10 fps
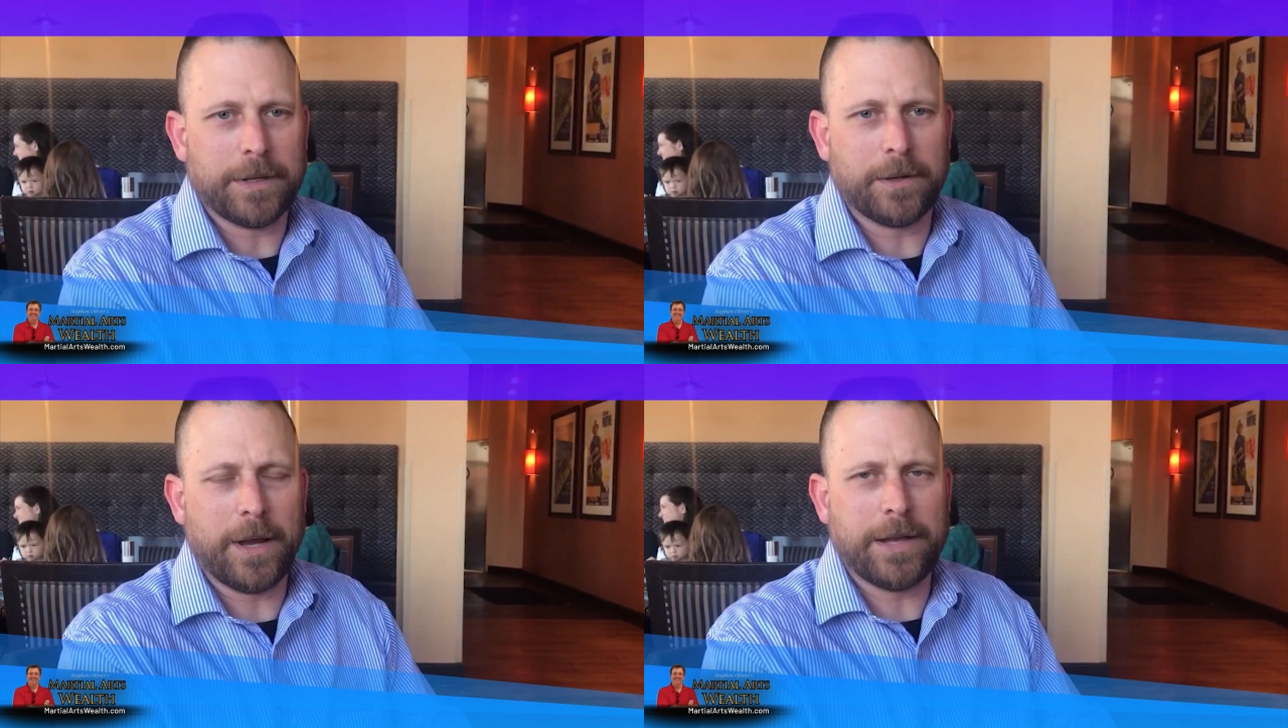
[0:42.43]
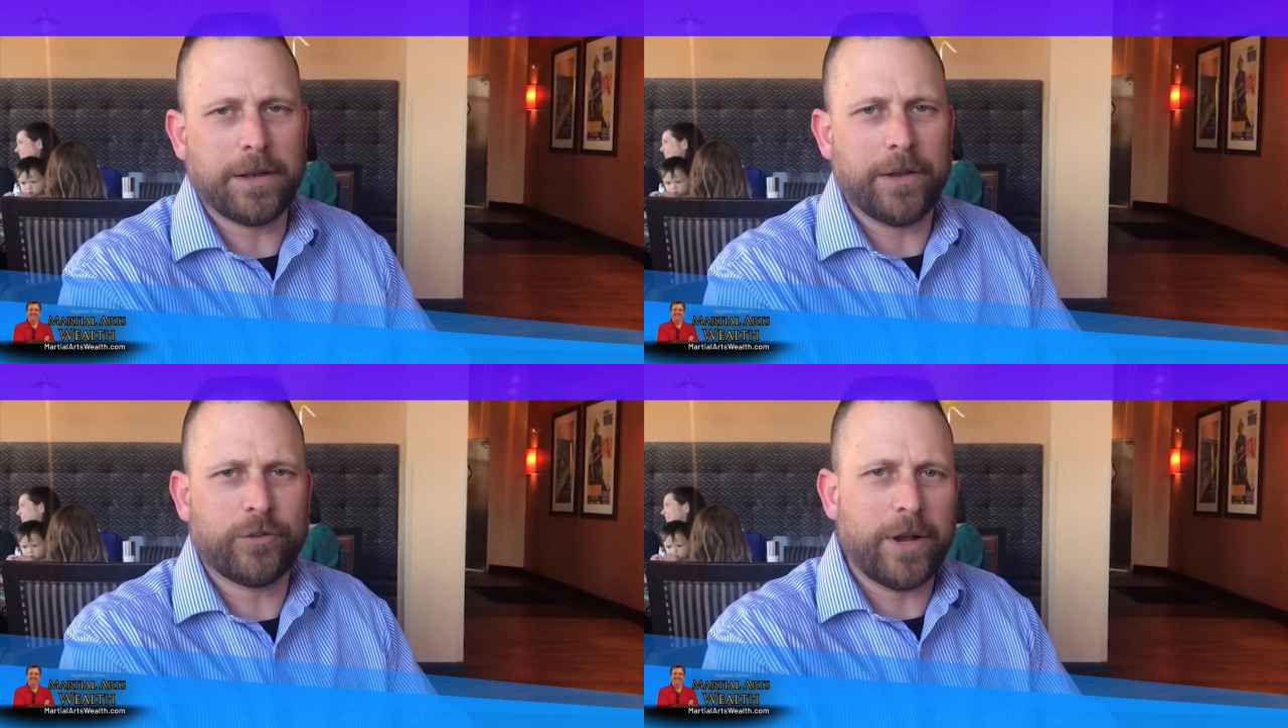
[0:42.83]
you know, I,
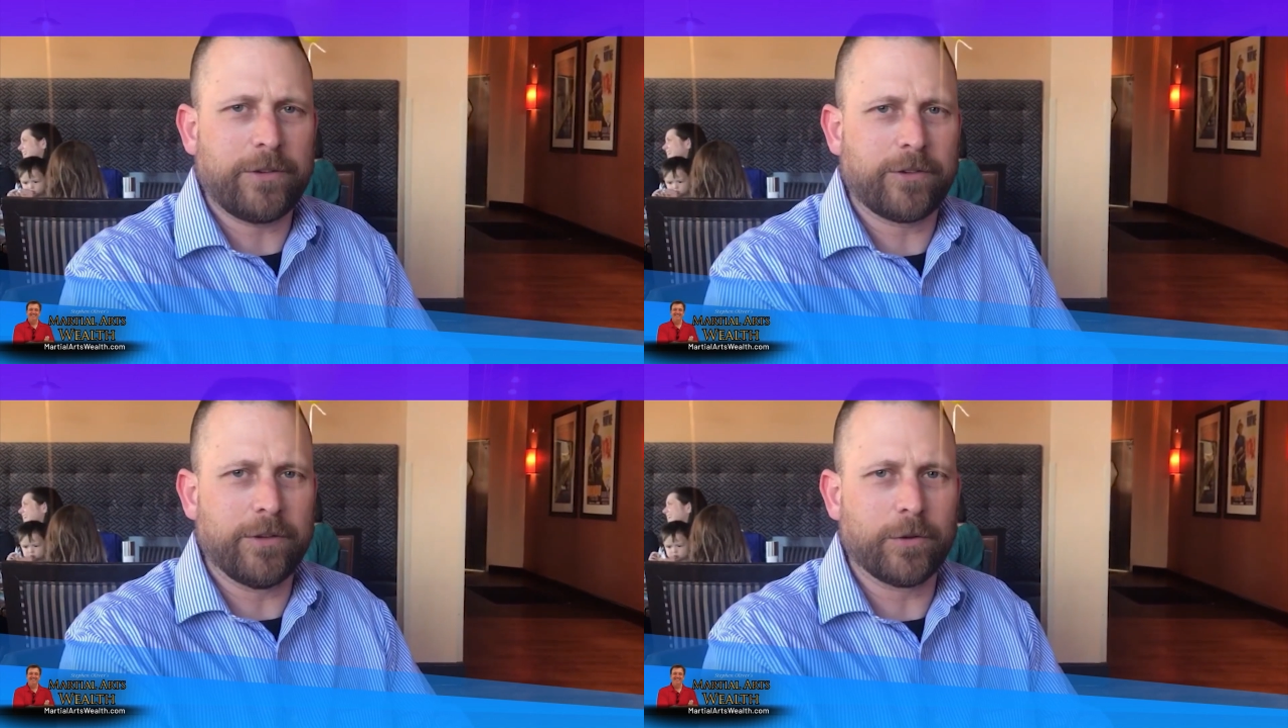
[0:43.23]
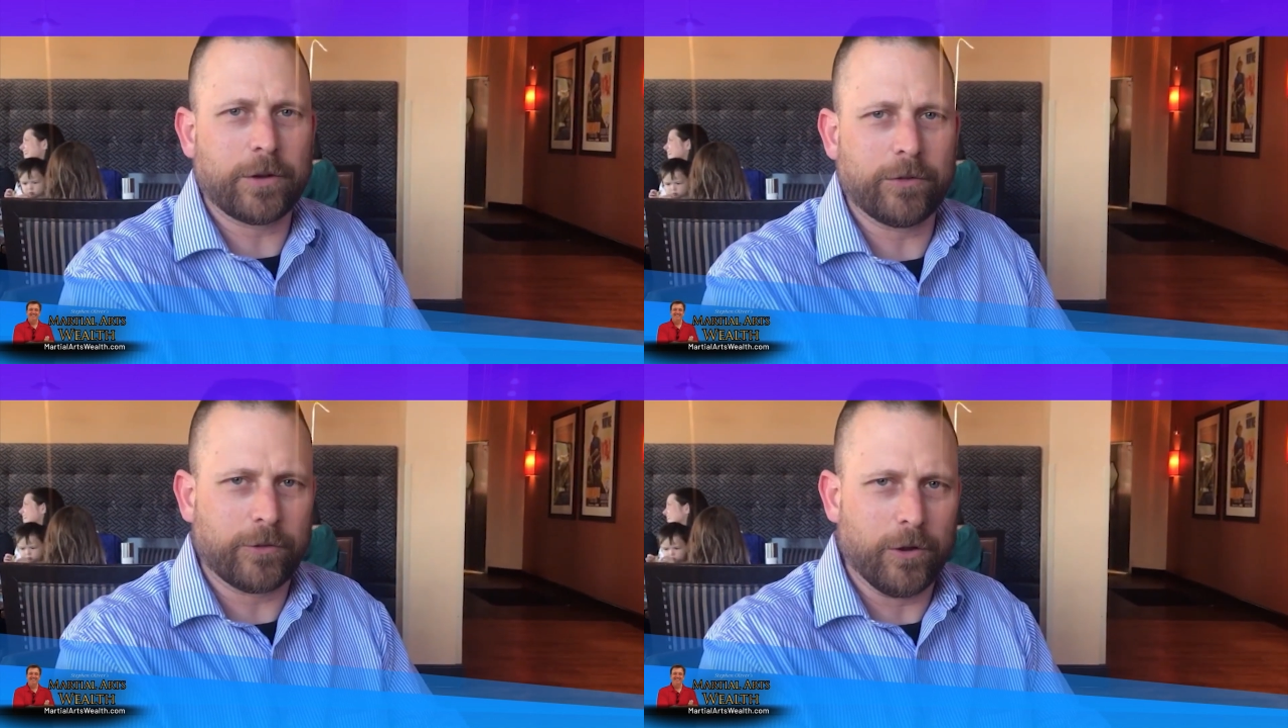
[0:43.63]
I, tried several
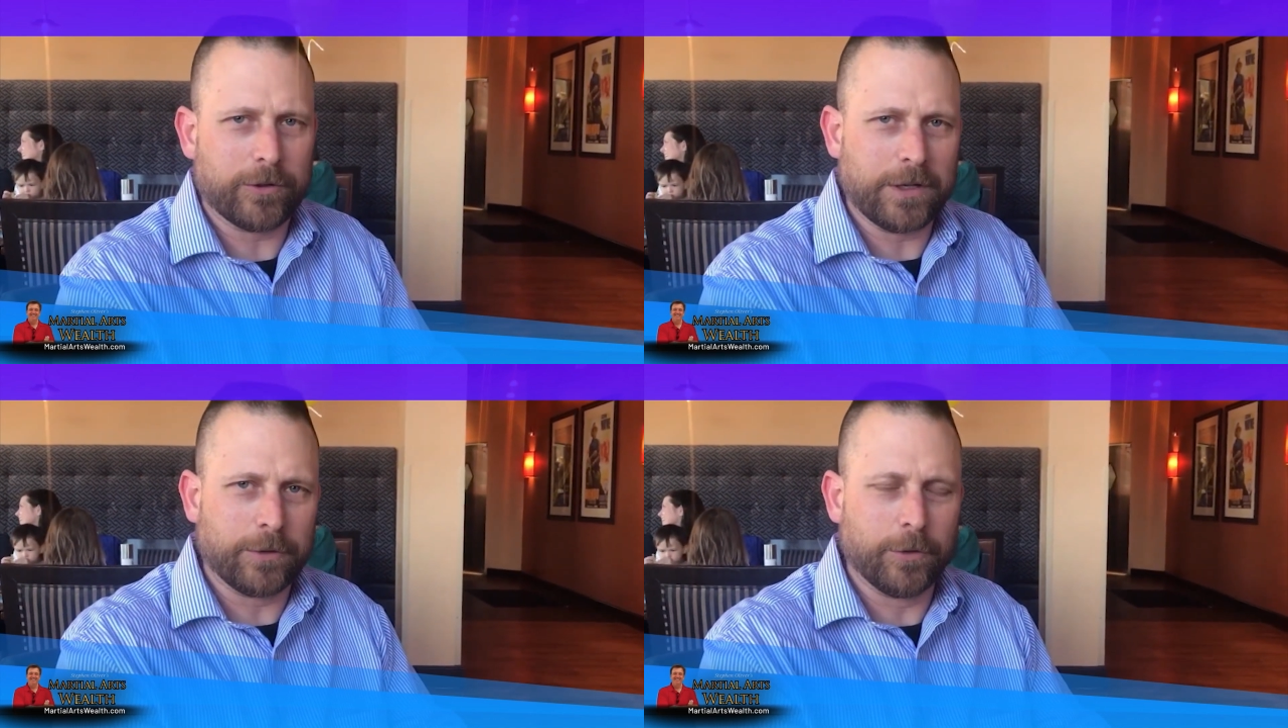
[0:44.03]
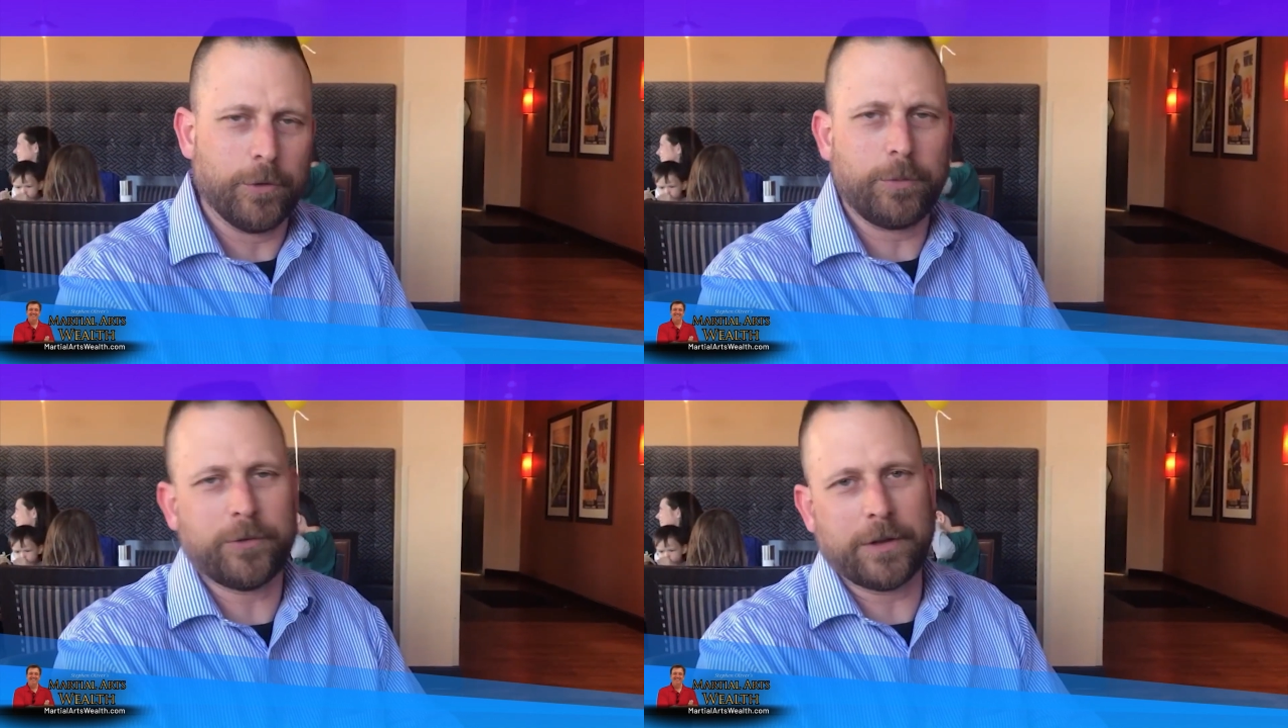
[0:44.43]
consulting
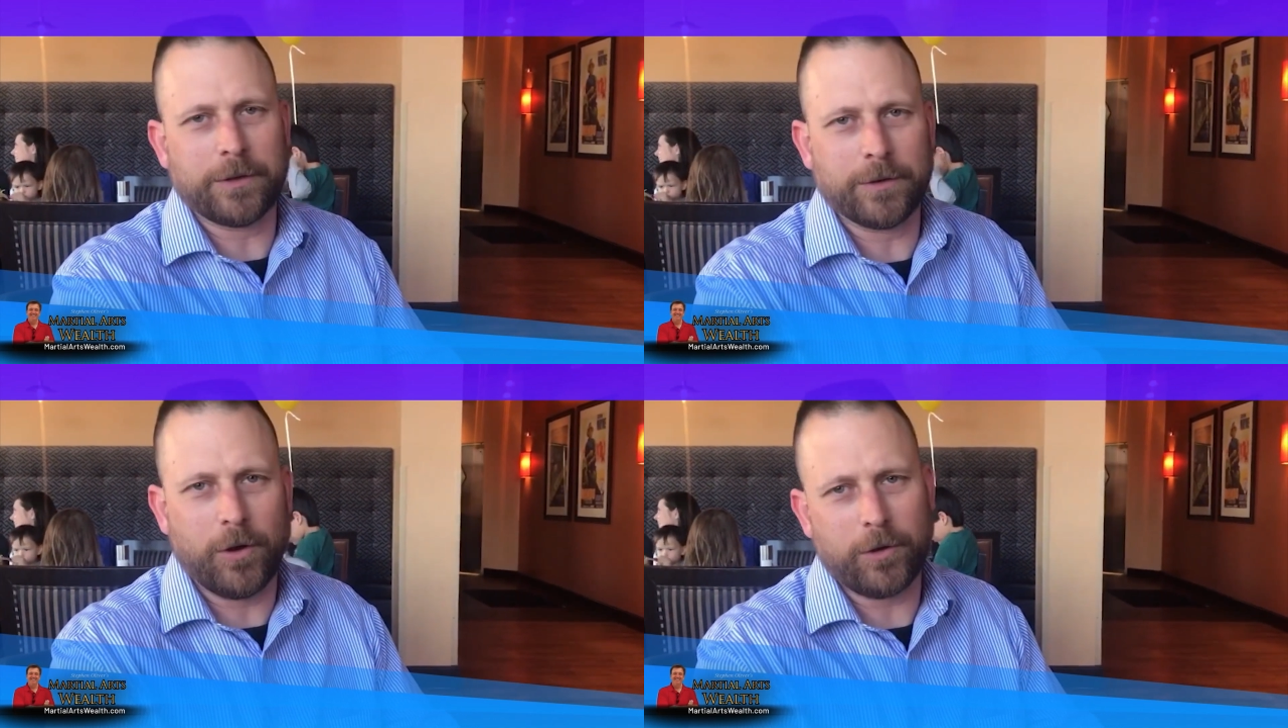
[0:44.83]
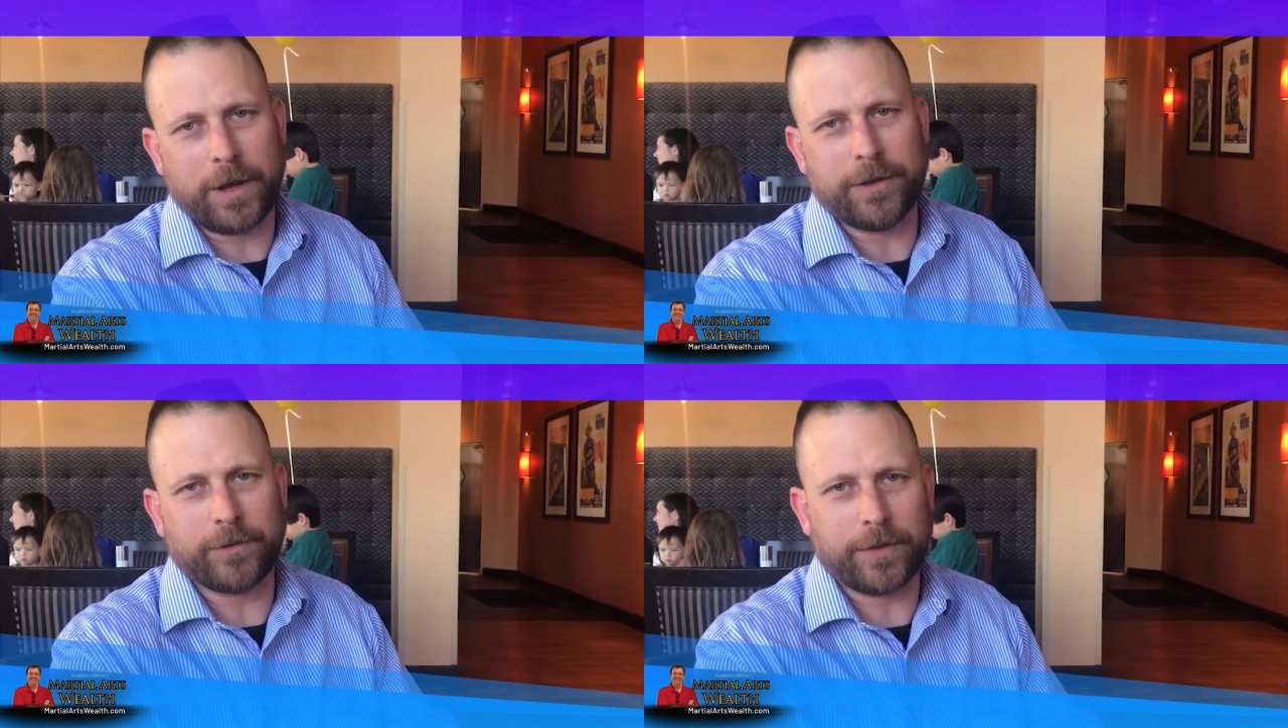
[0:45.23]
groups and all
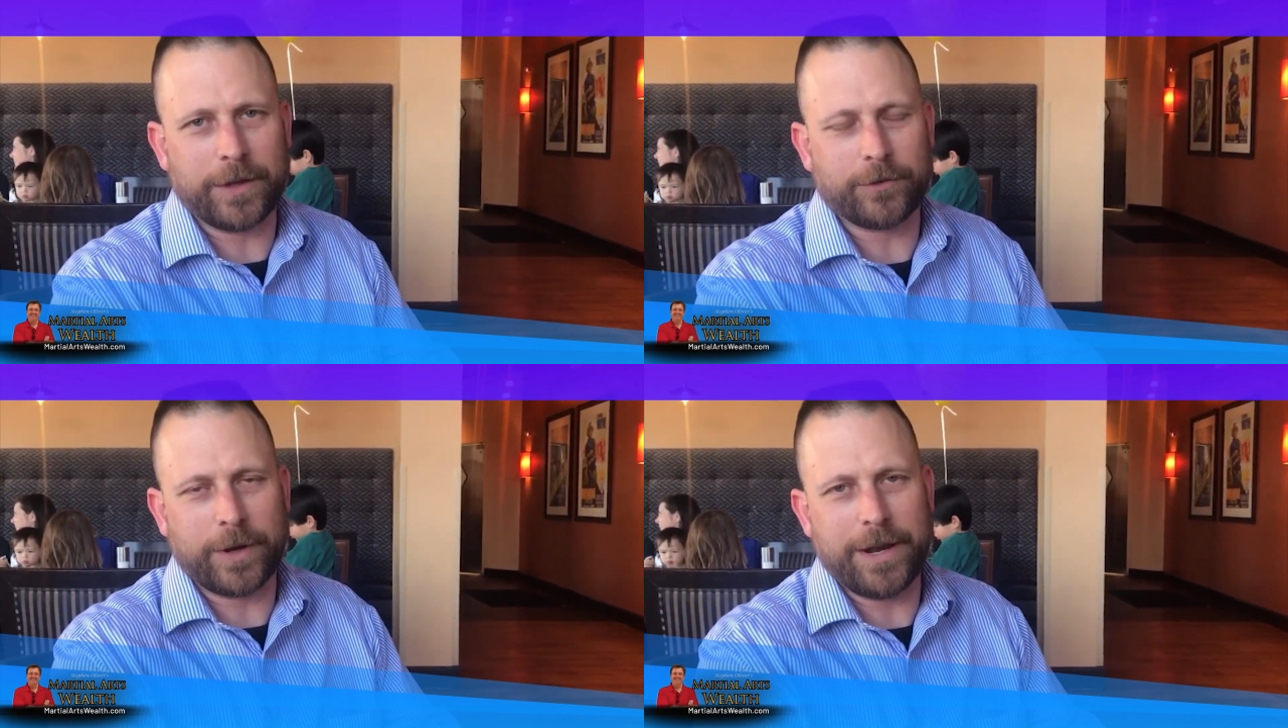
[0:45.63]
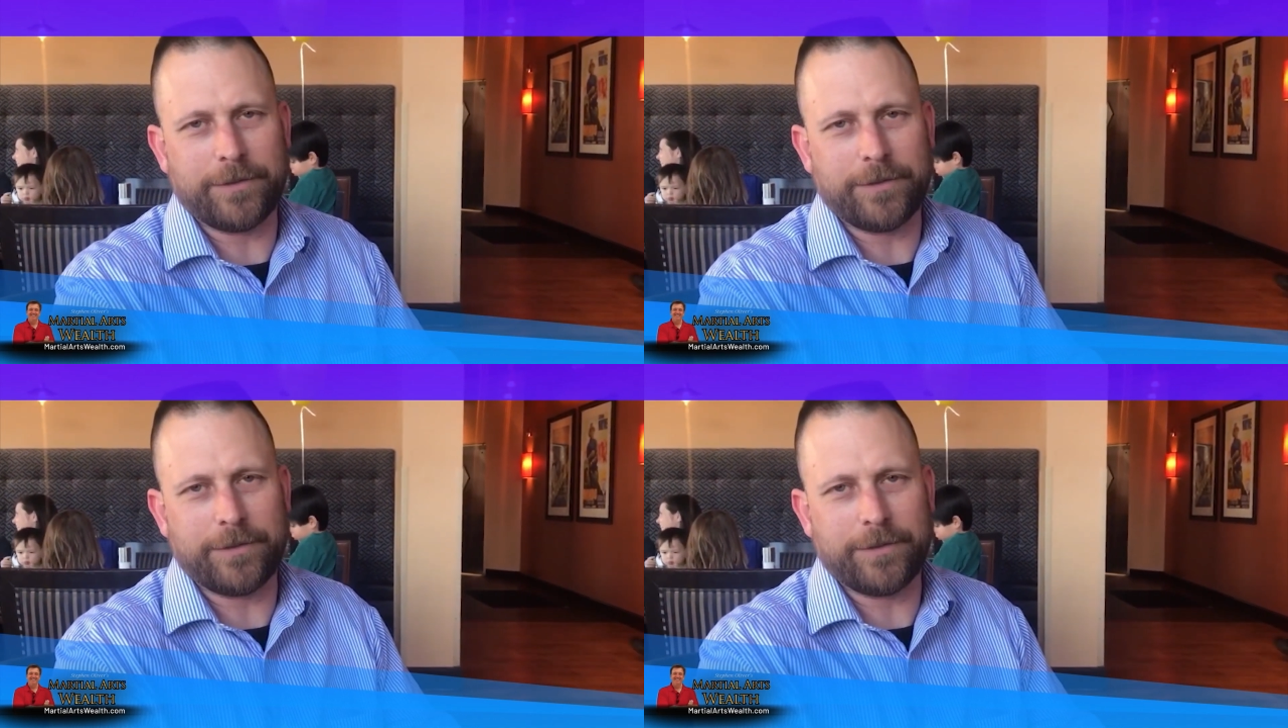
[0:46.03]
kinds of things, right?